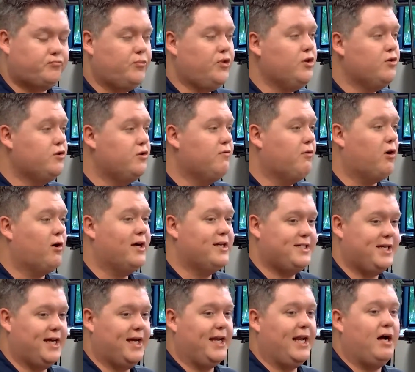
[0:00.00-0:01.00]
you've already
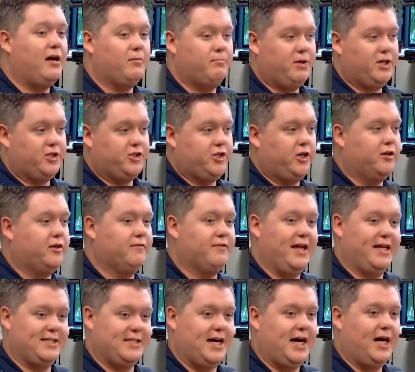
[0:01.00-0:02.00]
taken out a big chunk of
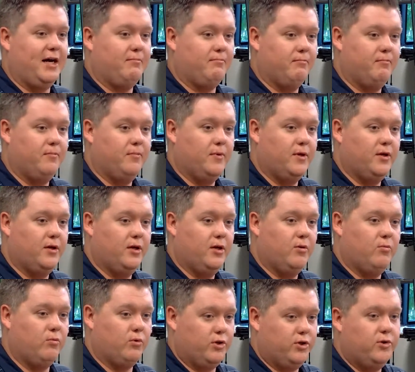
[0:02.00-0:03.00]
that time
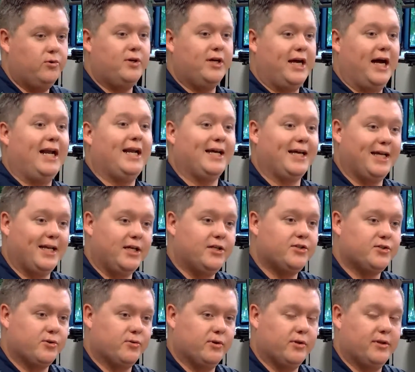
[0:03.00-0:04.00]
where you can kind of get
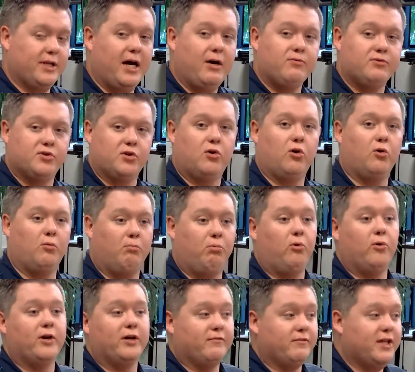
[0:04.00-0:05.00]
into it. That was the whole
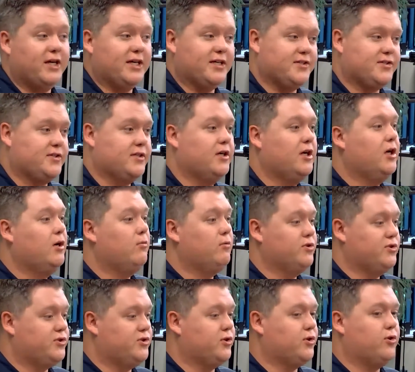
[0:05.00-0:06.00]
point of this, was
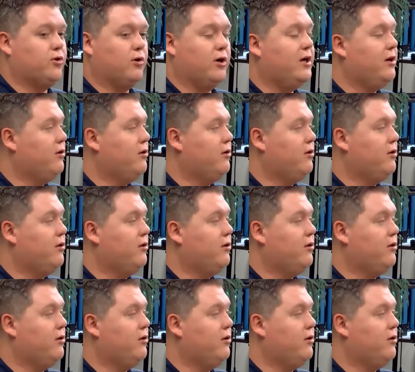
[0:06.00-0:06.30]
to create a